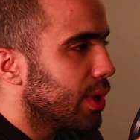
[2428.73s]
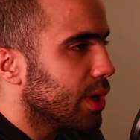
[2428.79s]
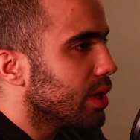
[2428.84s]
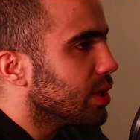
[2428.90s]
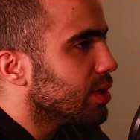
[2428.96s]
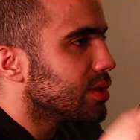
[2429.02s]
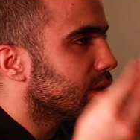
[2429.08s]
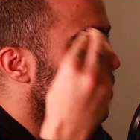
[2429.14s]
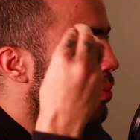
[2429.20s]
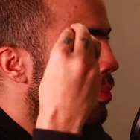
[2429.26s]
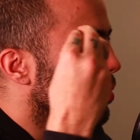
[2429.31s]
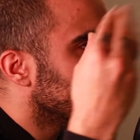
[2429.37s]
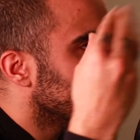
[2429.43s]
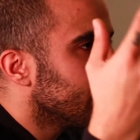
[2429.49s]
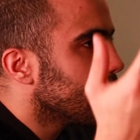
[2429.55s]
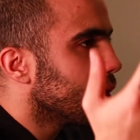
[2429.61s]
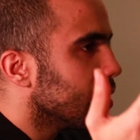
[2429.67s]
But he's the
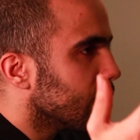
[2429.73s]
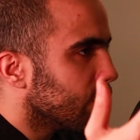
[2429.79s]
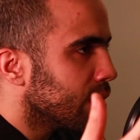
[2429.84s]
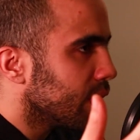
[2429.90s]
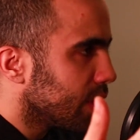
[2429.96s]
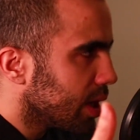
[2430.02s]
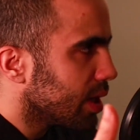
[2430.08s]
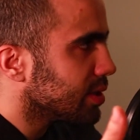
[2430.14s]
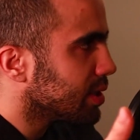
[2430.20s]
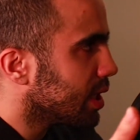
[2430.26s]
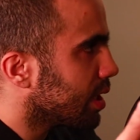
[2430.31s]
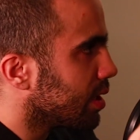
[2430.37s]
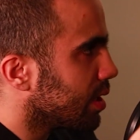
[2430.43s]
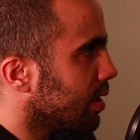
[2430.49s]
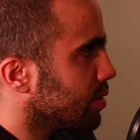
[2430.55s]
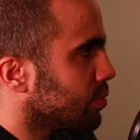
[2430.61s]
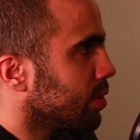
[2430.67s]
biggest one. Yeah,
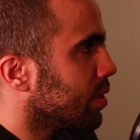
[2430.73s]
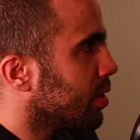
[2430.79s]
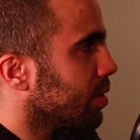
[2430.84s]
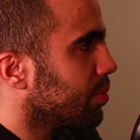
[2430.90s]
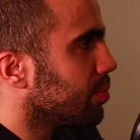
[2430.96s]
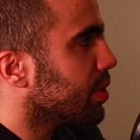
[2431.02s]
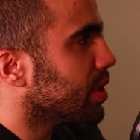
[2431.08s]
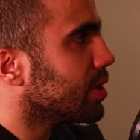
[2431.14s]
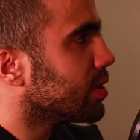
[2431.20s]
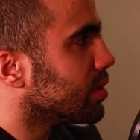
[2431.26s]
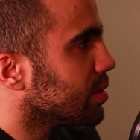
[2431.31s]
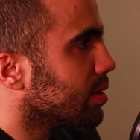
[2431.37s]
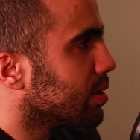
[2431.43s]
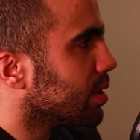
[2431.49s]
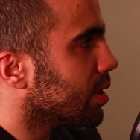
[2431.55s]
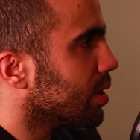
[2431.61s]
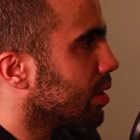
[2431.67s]
exactly. He's one of the
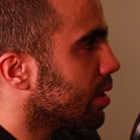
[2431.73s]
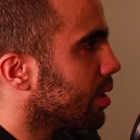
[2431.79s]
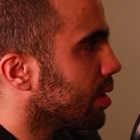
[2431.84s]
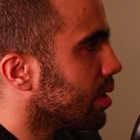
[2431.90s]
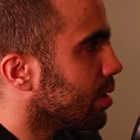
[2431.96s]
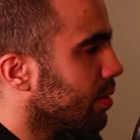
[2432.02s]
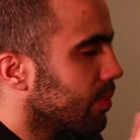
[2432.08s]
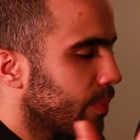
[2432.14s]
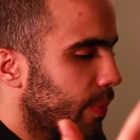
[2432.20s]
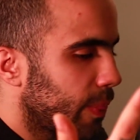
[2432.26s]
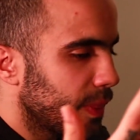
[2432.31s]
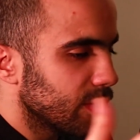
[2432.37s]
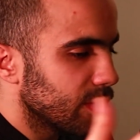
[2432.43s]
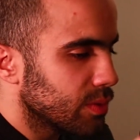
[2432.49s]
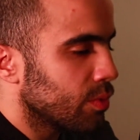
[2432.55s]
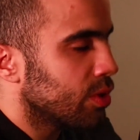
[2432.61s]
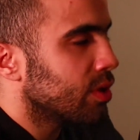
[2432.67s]
biggest,
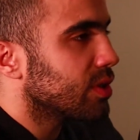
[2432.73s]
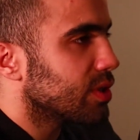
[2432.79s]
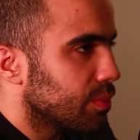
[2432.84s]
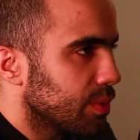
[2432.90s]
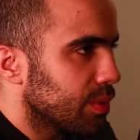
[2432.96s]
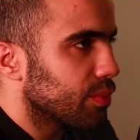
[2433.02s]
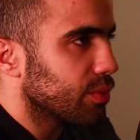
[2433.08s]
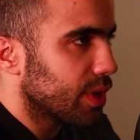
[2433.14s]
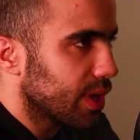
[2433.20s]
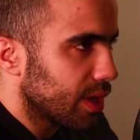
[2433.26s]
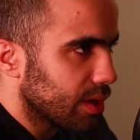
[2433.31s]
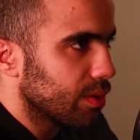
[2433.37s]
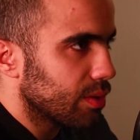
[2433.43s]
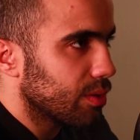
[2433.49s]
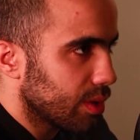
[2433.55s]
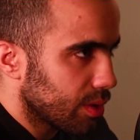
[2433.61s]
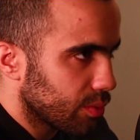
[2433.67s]
smartest people
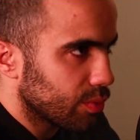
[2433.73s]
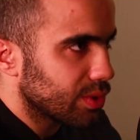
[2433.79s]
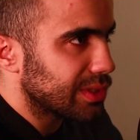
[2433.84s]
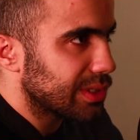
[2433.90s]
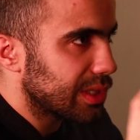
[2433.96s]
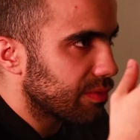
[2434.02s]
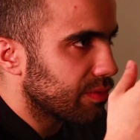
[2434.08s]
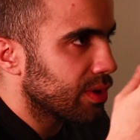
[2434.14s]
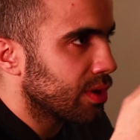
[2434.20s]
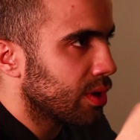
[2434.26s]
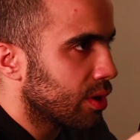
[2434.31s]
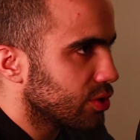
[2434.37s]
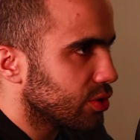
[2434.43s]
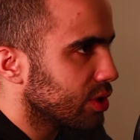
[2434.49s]
that was living in our